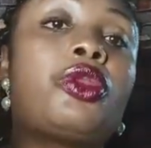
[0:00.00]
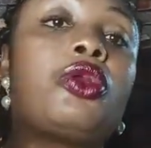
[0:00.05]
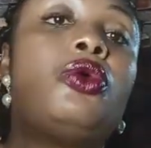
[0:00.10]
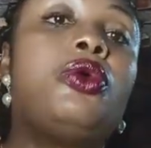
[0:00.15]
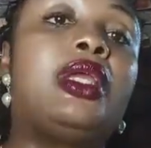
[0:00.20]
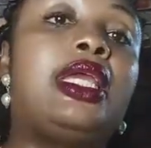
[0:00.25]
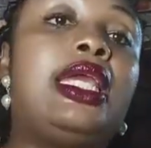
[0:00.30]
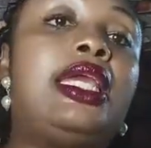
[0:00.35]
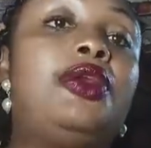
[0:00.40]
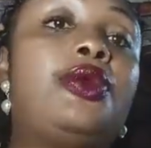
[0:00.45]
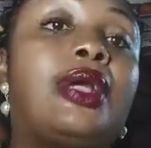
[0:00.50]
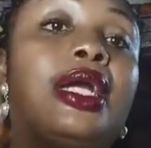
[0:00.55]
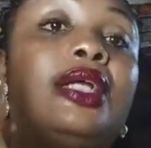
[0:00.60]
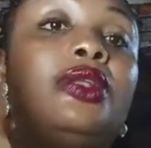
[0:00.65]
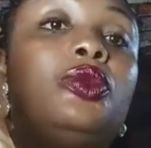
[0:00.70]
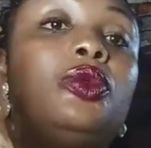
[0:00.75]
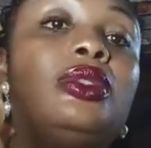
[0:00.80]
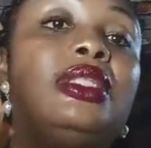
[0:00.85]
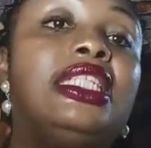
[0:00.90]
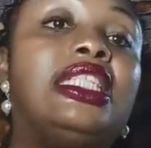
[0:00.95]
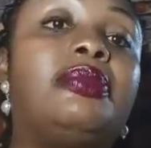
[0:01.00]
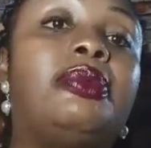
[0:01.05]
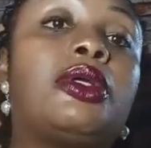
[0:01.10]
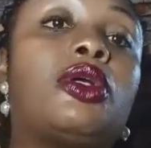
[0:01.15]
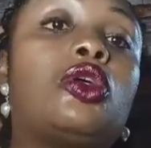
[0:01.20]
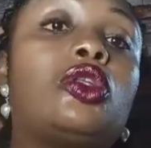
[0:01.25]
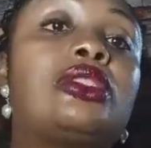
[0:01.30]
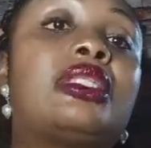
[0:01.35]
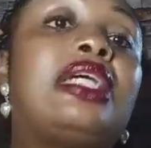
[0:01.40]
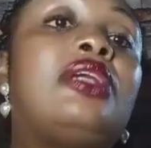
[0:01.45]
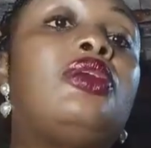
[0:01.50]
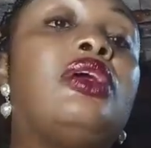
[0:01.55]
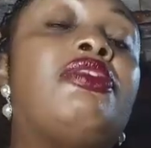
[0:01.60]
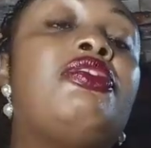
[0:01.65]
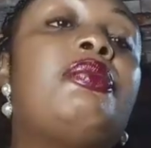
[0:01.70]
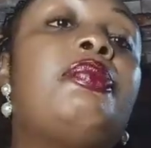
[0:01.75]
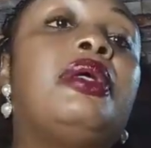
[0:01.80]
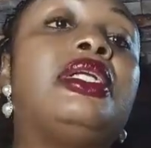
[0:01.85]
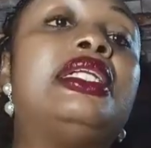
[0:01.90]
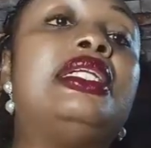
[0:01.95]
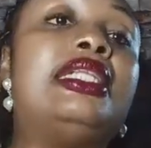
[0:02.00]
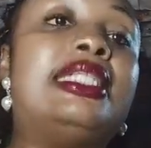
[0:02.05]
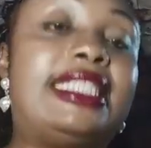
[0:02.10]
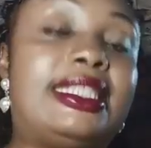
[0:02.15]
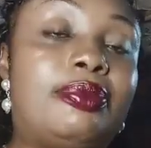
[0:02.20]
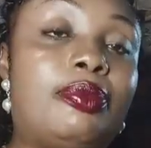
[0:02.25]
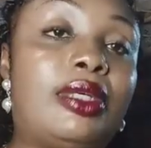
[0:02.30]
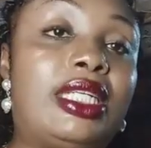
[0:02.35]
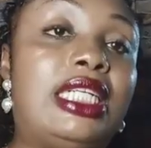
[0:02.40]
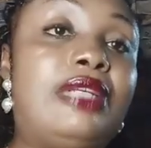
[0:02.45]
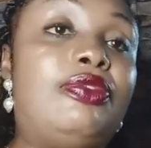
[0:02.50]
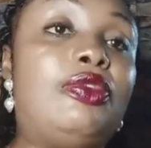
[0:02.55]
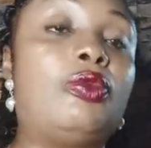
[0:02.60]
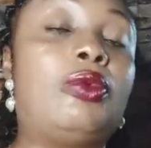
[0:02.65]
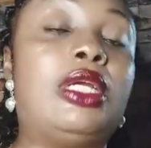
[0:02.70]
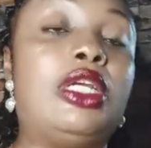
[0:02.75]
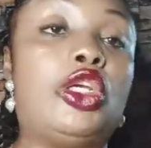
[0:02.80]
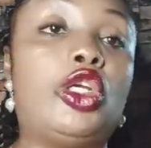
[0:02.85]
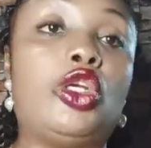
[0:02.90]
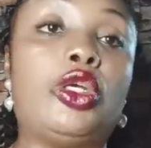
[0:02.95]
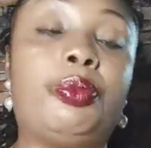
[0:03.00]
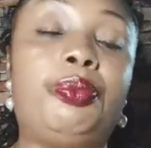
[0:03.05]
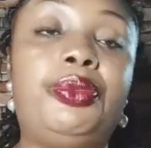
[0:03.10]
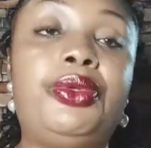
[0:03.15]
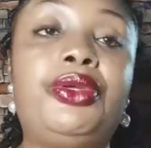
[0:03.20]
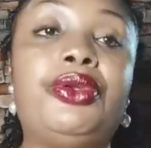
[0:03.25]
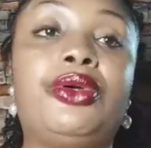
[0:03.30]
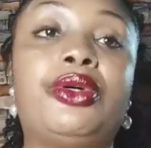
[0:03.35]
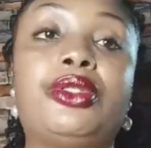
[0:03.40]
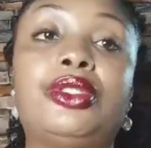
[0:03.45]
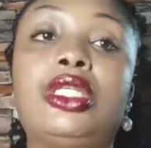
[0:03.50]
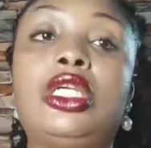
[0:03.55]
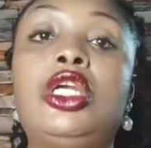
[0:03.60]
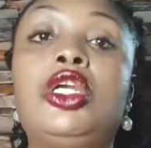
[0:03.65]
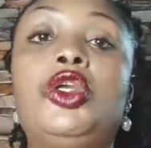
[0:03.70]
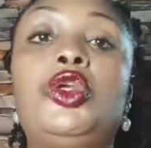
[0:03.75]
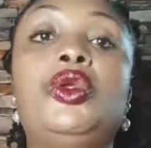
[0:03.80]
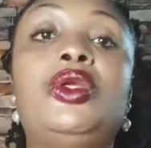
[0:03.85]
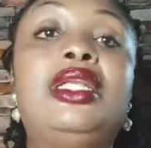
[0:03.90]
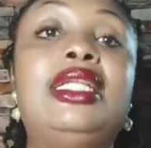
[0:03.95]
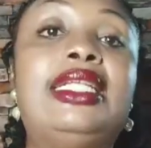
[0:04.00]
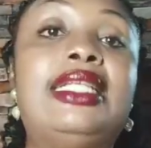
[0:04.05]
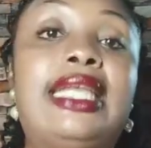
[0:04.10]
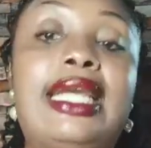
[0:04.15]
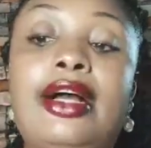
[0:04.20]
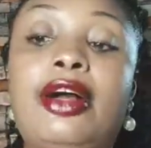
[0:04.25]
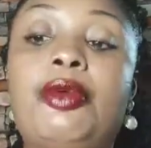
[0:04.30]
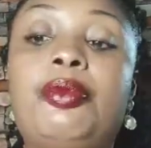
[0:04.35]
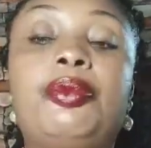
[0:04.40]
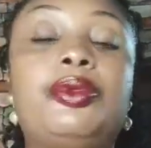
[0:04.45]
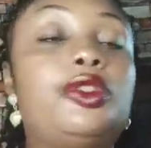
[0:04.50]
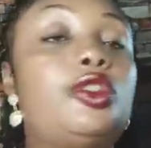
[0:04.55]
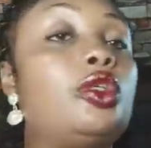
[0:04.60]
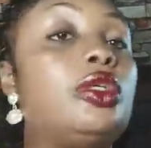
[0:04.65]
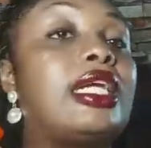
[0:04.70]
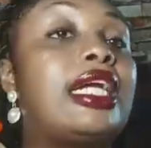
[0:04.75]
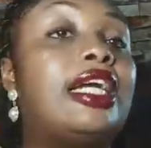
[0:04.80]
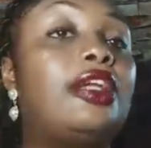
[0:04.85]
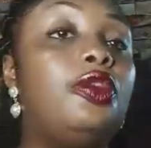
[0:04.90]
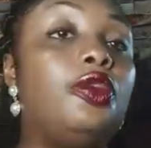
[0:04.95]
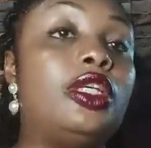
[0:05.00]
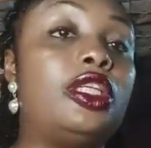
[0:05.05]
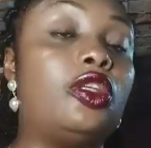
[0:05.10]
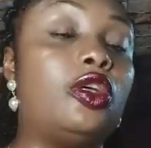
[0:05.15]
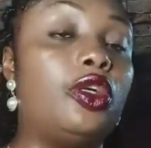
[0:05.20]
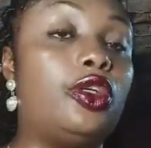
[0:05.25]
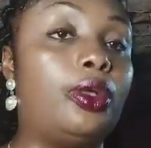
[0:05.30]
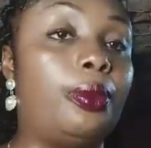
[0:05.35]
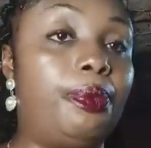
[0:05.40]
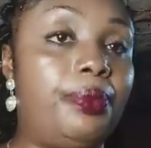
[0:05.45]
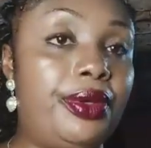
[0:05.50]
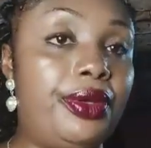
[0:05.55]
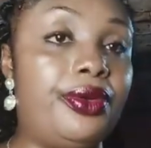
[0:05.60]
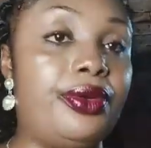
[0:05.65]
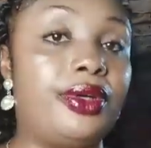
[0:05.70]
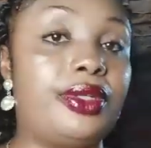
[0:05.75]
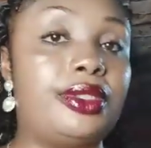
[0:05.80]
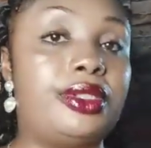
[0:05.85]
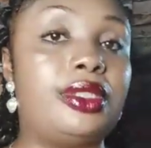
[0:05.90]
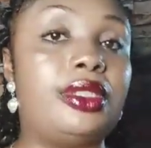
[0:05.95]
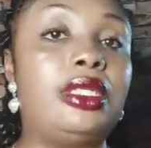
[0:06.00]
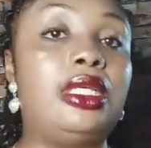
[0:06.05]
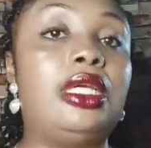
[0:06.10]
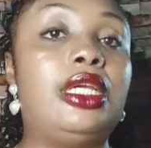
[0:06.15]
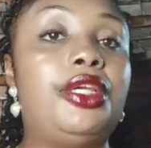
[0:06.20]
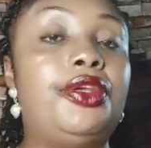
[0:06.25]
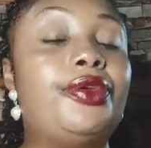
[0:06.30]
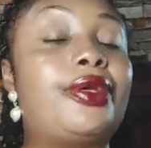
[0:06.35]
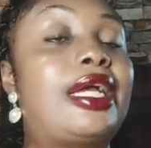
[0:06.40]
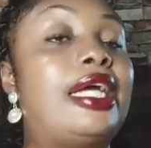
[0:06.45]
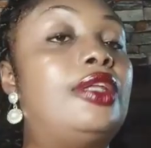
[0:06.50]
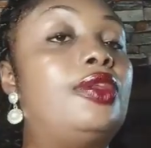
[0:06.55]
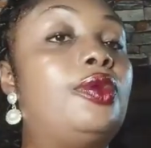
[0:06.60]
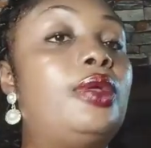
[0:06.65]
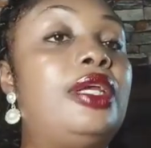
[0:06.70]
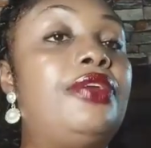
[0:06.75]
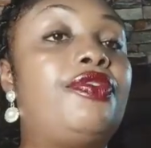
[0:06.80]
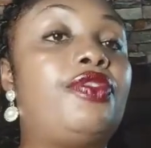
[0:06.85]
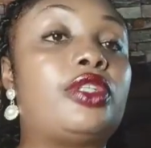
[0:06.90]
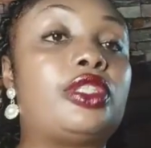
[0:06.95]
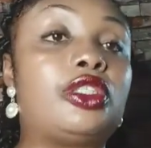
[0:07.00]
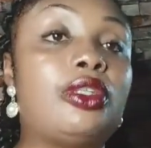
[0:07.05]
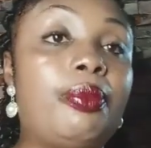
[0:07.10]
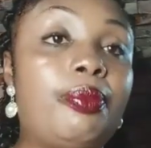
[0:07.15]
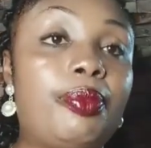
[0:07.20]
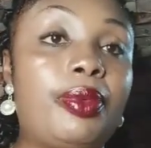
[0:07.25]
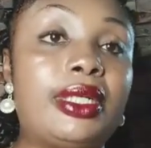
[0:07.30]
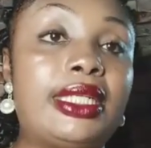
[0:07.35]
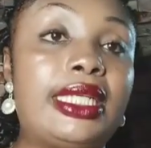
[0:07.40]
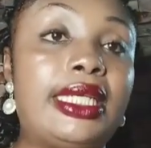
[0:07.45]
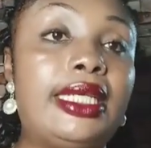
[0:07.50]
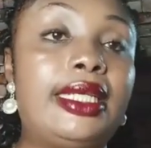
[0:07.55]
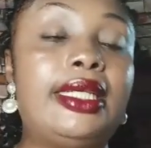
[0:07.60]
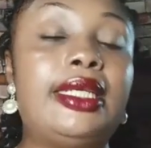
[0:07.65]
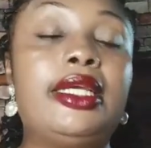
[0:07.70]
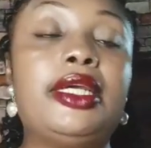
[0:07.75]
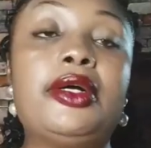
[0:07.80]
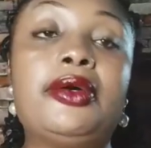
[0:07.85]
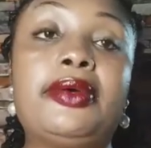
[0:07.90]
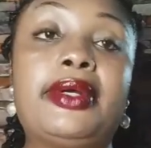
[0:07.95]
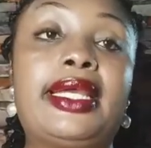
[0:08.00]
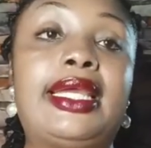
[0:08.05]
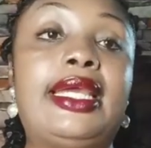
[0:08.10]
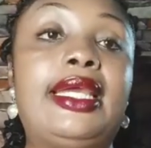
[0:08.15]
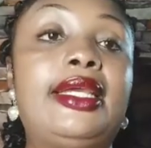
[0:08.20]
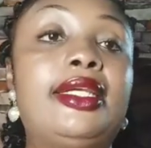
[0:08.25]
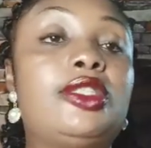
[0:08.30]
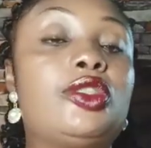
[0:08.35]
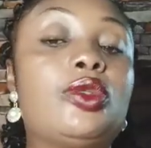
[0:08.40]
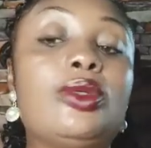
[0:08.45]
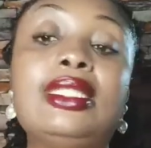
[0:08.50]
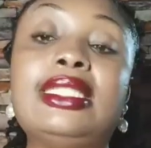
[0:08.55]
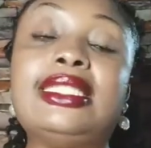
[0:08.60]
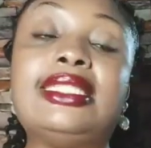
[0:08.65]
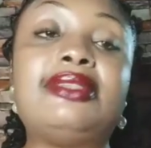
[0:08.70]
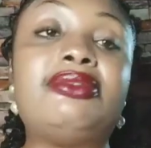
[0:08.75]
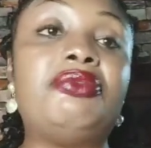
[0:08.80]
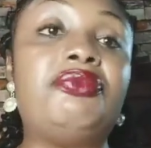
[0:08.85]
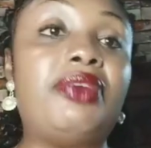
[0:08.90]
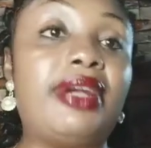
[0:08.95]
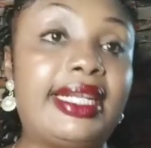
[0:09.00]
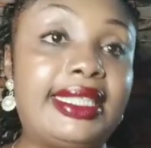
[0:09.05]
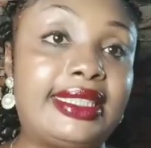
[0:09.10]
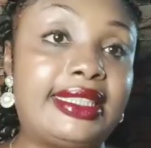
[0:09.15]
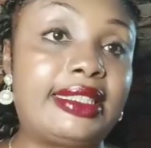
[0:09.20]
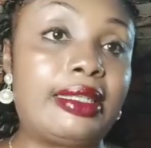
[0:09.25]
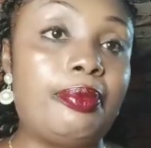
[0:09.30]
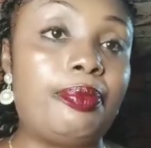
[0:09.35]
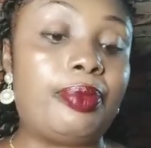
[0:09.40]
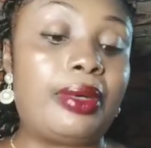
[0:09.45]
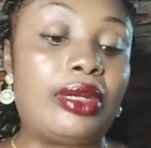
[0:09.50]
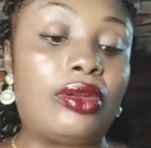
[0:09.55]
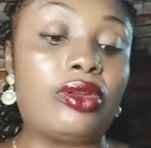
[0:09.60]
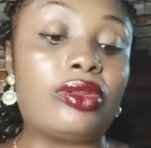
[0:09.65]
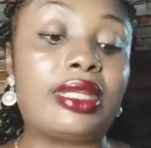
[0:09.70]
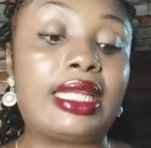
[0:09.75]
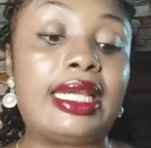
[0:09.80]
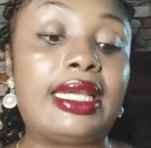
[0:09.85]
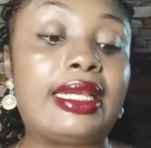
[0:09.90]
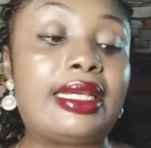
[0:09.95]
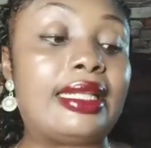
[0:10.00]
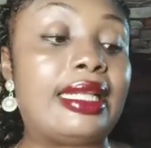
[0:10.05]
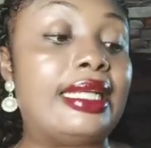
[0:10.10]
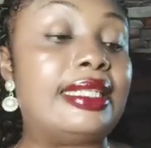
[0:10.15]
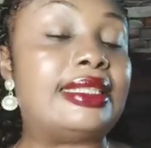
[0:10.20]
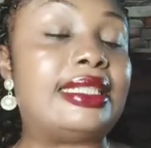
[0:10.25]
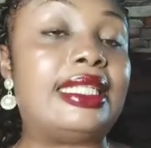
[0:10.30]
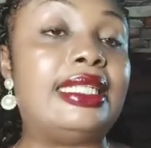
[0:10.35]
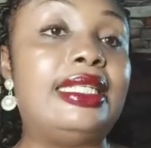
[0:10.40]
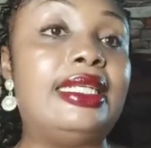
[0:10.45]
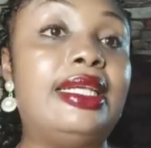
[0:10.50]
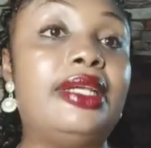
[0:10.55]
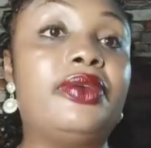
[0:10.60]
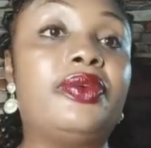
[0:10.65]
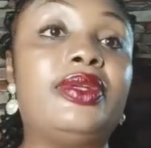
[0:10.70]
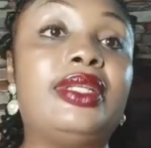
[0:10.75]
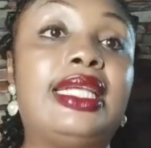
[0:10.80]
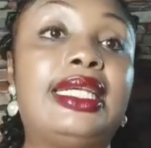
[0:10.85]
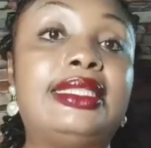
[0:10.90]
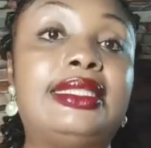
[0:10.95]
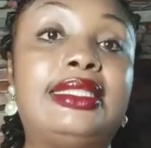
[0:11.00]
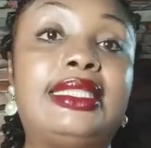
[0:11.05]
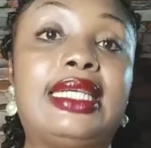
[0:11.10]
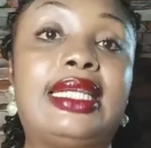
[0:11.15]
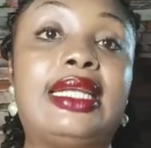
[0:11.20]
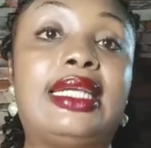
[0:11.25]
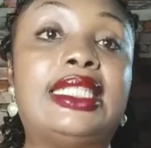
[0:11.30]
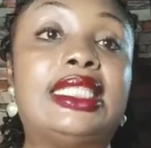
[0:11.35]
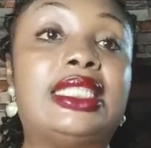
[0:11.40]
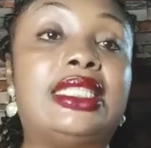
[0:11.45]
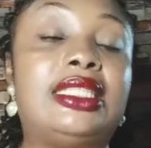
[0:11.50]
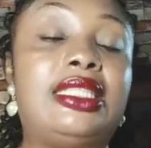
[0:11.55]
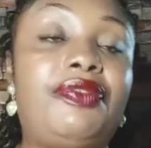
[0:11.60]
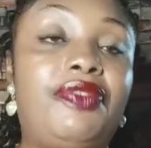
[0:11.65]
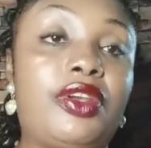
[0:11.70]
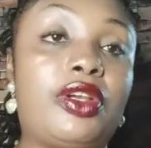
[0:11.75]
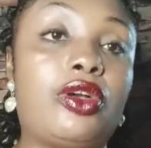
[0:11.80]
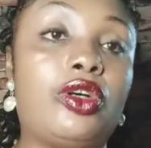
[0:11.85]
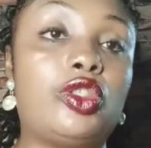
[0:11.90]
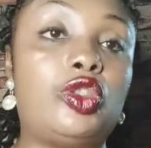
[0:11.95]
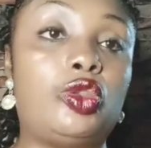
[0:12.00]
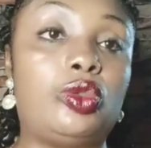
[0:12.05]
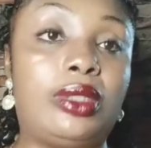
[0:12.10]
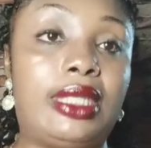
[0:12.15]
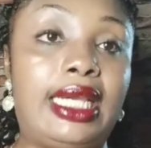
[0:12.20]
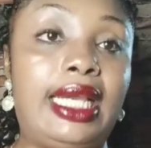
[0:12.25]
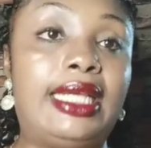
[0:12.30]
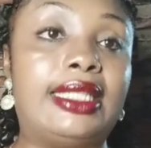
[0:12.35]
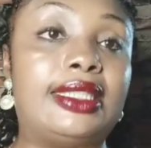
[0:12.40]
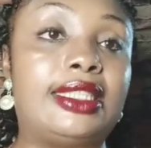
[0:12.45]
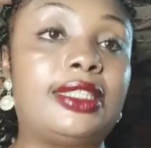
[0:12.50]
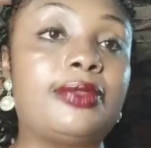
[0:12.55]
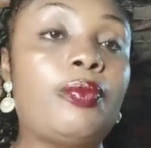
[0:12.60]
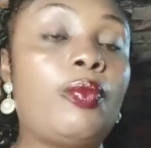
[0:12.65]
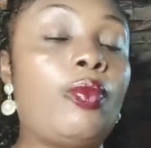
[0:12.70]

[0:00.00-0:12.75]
Okay, you can do this because I know everybody needs money even when you're on your period. You need help, so you can do it on your period. You can do it for somebody. Okay, so it's very simple. I don't think there's any ingredients here that is difficult to get.